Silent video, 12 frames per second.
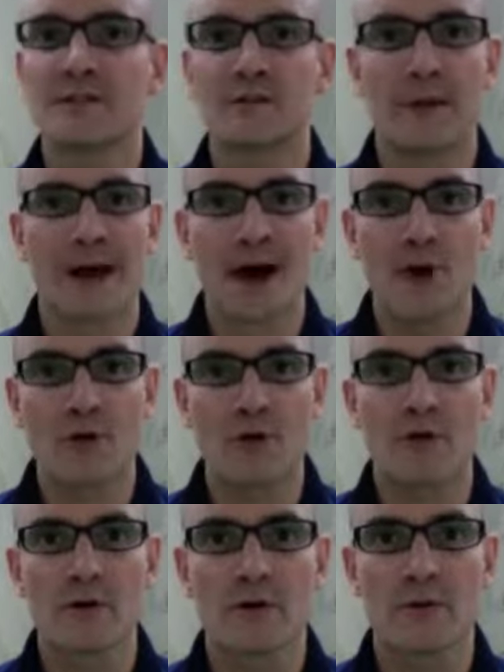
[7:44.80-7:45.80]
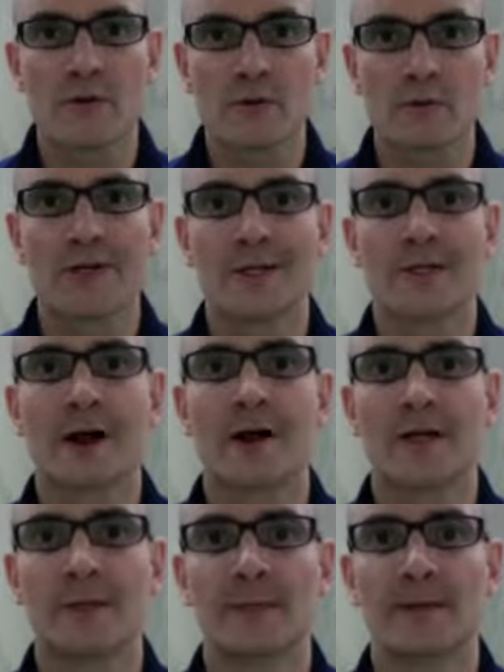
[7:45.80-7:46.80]
of power that we're going to
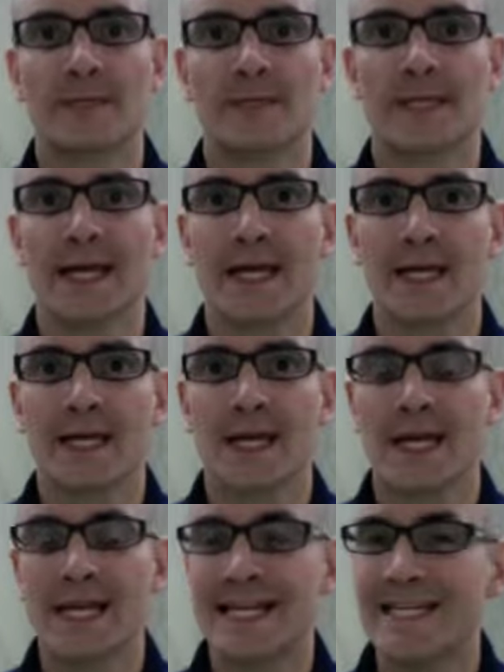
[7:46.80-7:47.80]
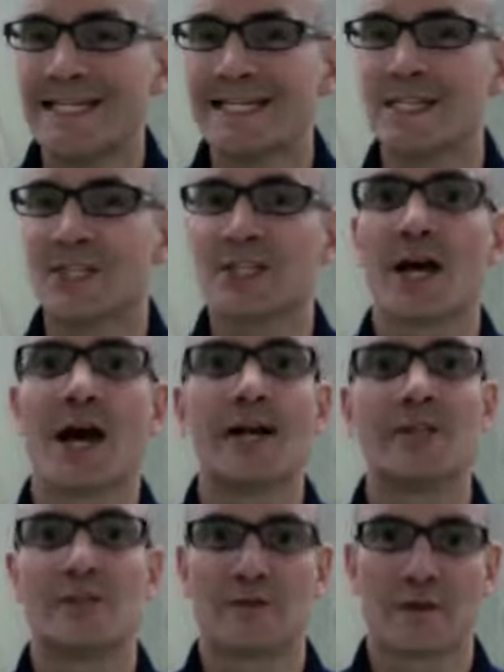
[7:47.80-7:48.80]
talk about today is the
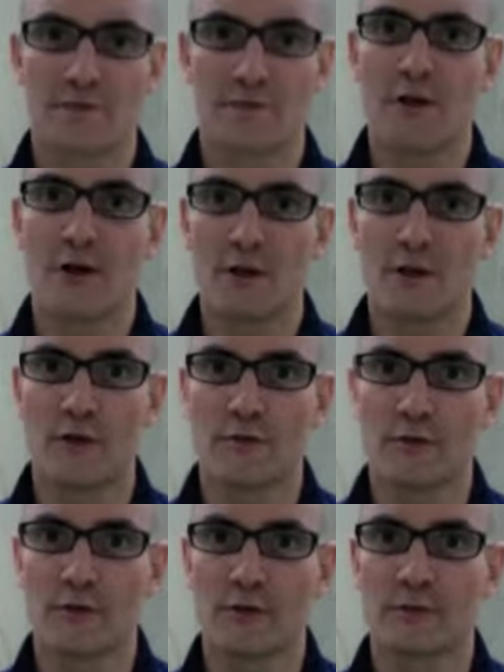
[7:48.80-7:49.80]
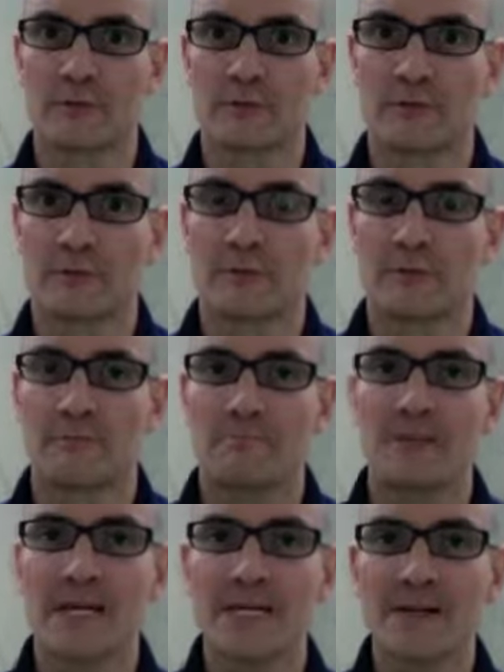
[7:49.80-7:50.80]
size of our follow-through.
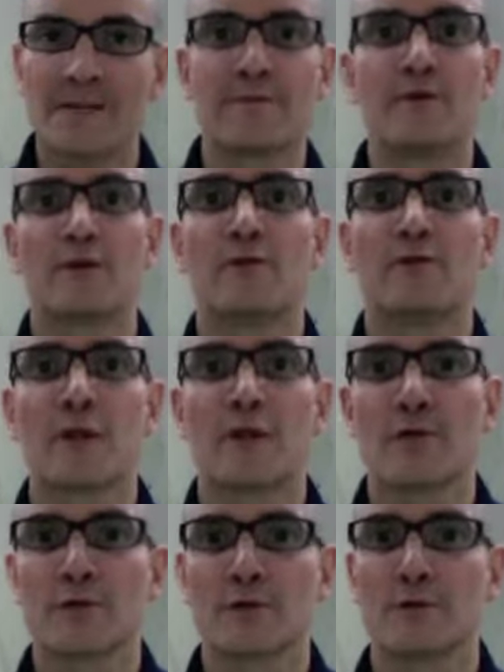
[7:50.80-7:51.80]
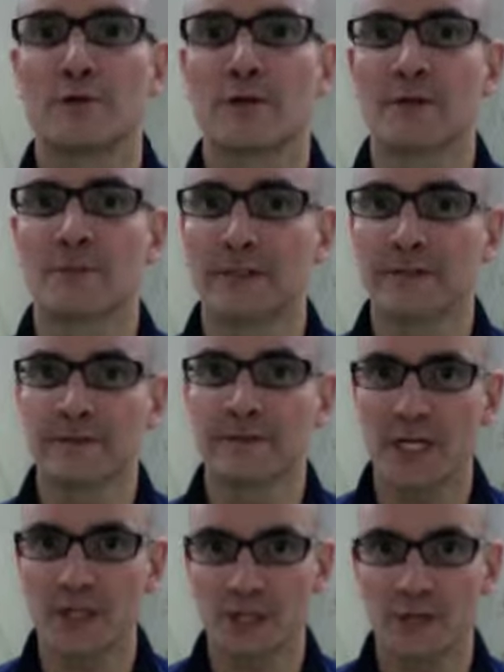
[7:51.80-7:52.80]
Making a full follow-through to a complete
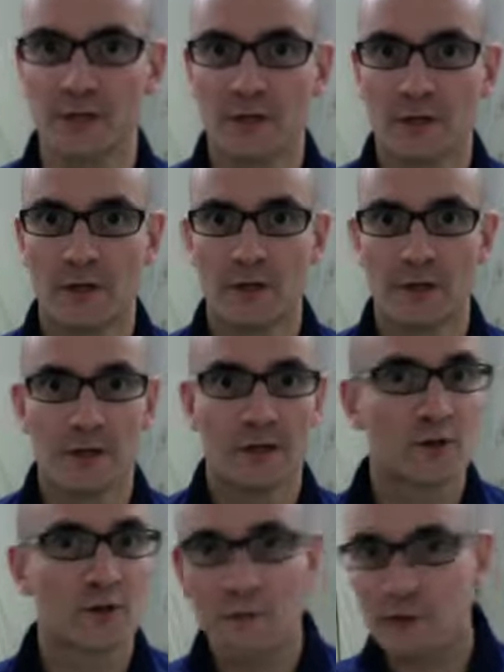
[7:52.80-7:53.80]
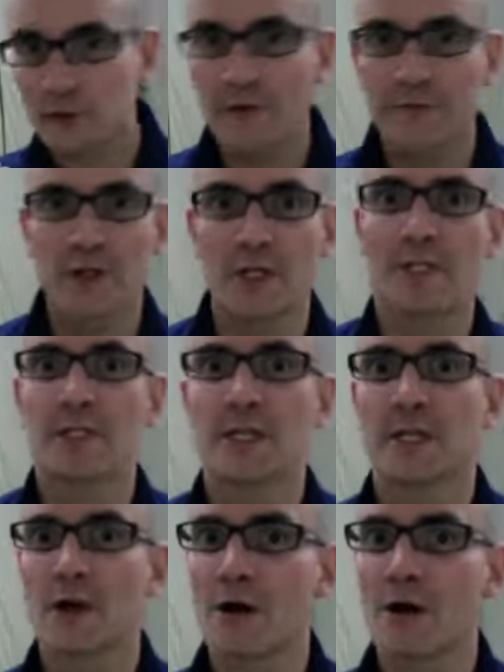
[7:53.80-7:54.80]
finish. So first off, you're going to
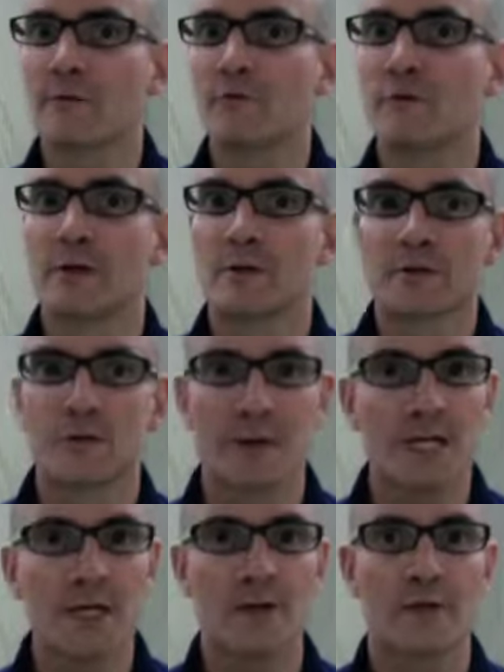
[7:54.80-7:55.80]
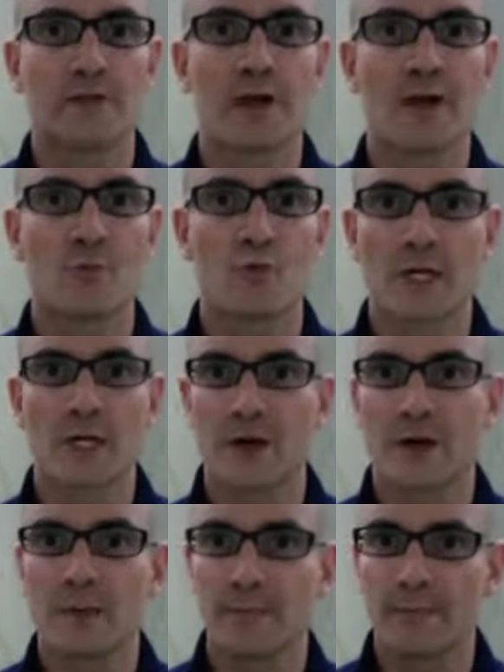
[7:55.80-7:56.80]
say, Garnet, we've been spending all this time working
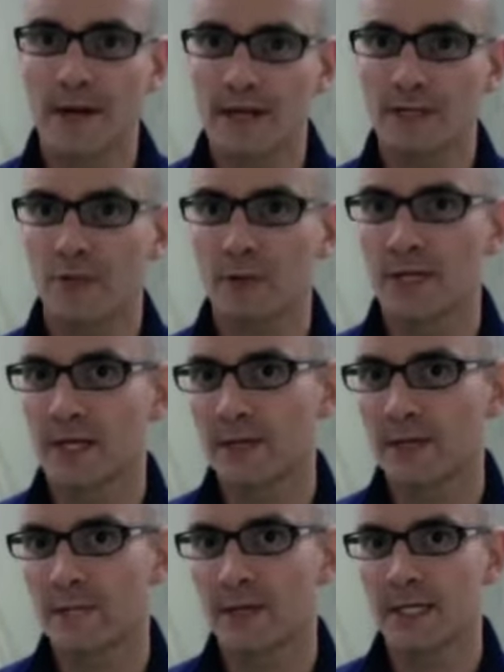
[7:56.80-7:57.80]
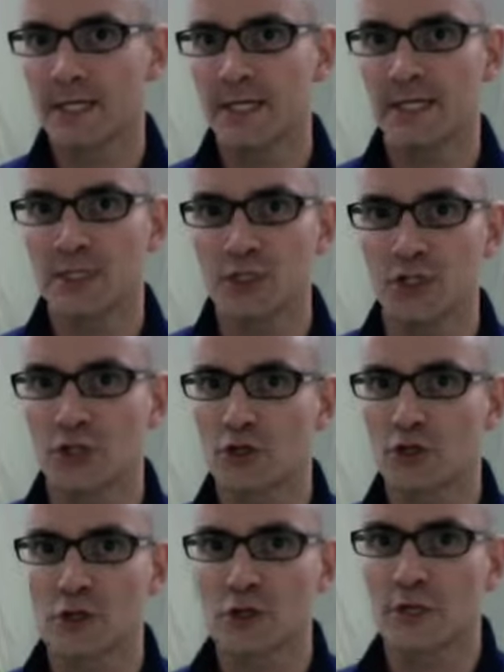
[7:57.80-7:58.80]
on my backswing, on my hinge and
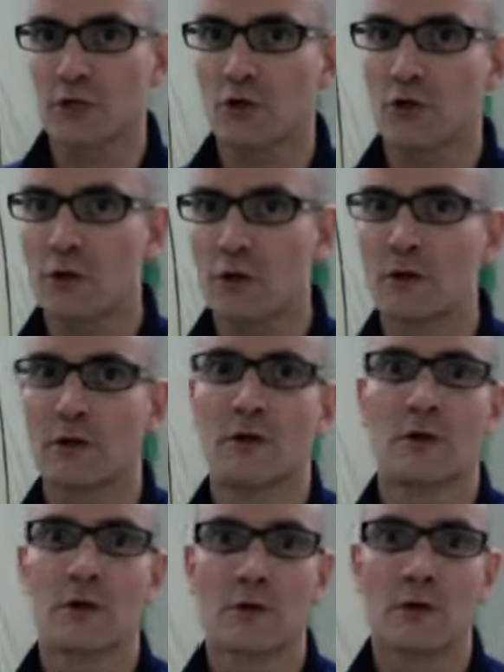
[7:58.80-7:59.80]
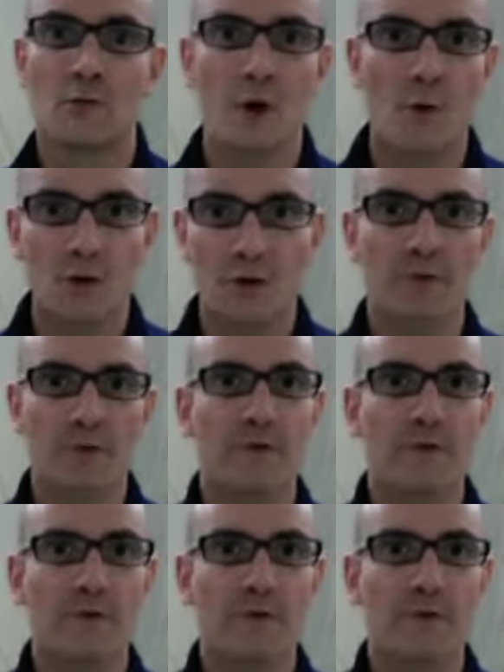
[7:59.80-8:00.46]
turn and coil. Why work on the